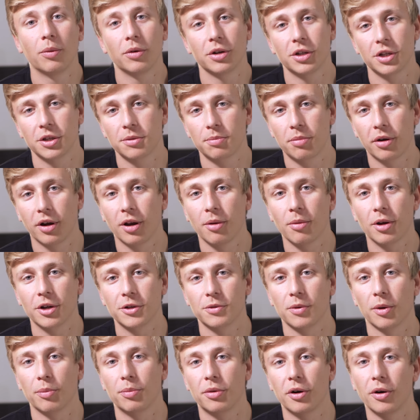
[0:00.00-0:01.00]
which is pretty
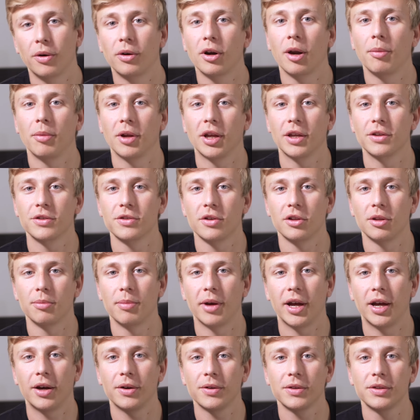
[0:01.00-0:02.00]
much what programming is
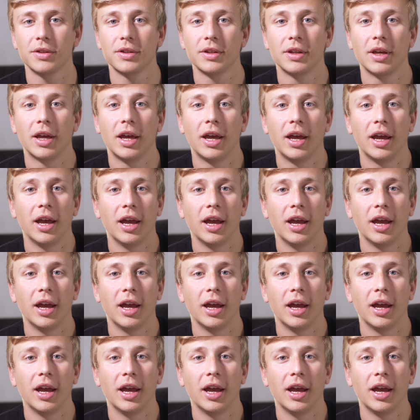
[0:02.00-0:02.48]
all about.